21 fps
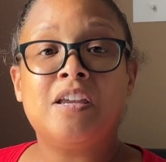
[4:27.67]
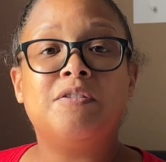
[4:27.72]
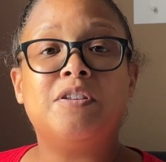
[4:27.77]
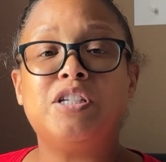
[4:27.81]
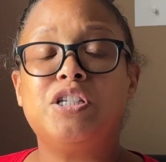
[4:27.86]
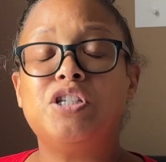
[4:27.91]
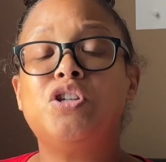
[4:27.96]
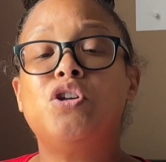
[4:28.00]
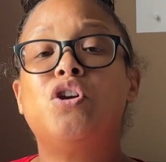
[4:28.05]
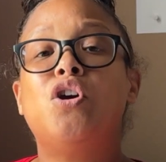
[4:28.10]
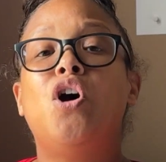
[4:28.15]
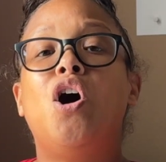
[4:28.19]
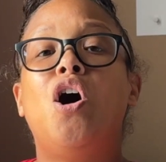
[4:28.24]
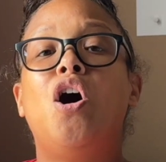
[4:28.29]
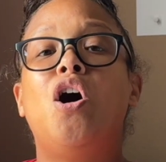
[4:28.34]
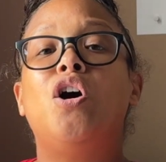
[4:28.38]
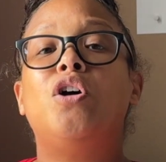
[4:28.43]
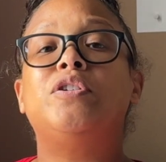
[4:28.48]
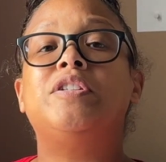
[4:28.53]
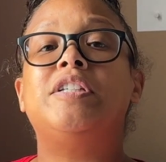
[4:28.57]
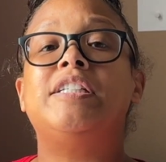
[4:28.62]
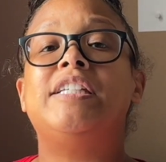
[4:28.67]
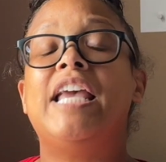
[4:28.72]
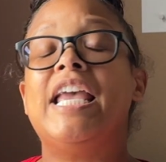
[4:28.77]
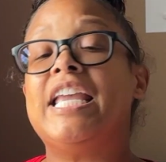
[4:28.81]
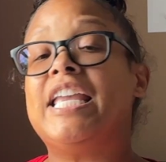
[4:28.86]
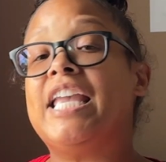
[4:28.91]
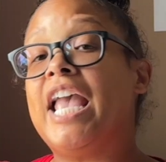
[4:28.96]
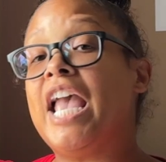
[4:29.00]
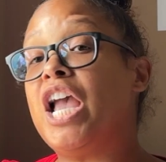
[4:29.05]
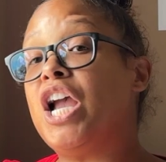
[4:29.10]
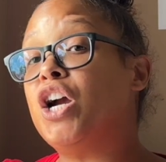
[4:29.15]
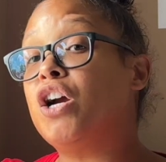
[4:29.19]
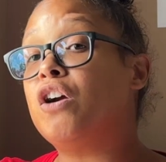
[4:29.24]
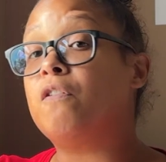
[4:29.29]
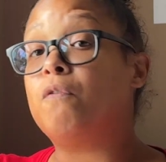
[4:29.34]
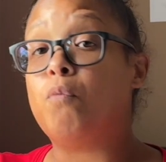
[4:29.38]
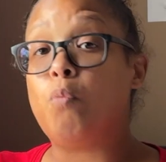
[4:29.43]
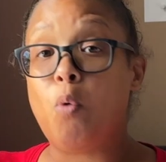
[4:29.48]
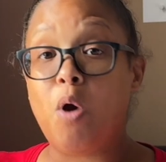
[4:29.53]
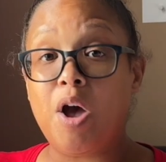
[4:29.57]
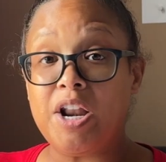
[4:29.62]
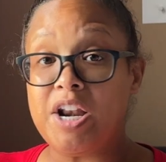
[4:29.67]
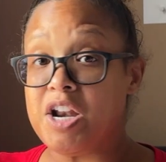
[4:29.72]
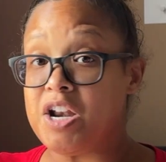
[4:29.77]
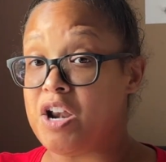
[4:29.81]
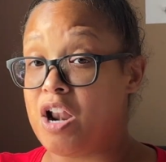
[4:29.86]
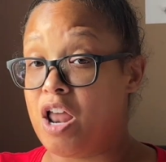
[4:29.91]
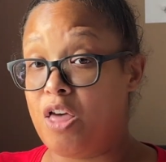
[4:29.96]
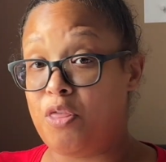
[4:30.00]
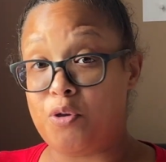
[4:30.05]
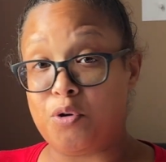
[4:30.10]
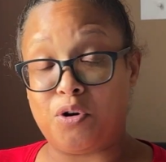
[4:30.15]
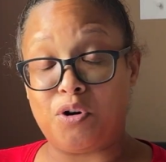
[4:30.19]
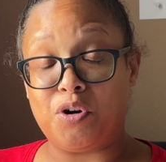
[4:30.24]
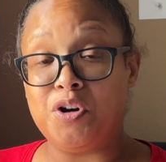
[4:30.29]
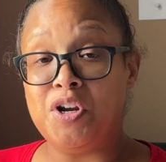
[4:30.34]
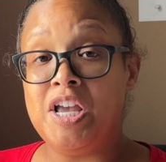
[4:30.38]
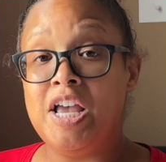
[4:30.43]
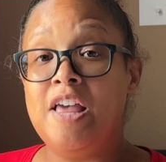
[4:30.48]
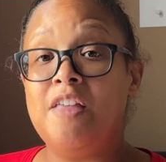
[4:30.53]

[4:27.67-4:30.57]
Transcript: This is a call to take care of one another.